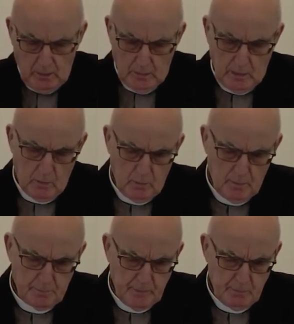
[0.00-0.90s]
Now,
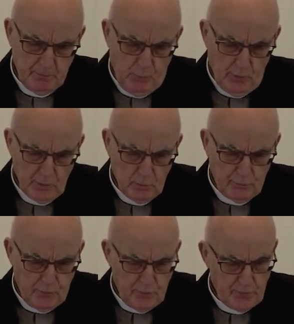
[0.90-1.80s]
before I go
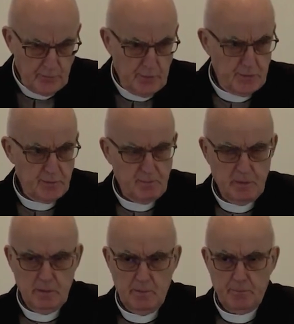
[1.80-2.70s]
further in this,
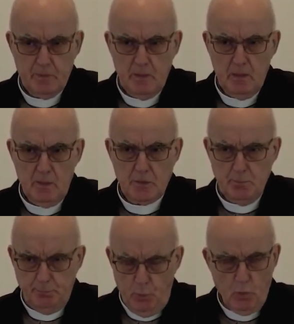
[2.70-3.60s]
it's
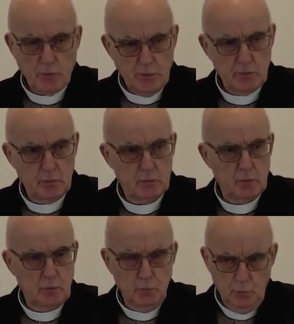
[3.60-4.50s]
important to
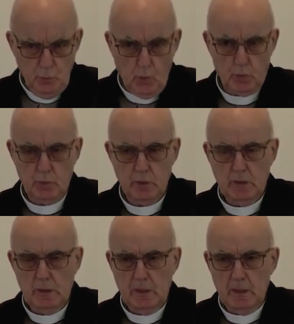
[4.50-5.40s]
note
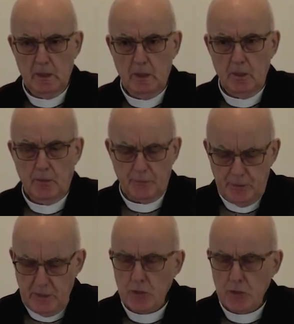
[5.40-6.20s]
that these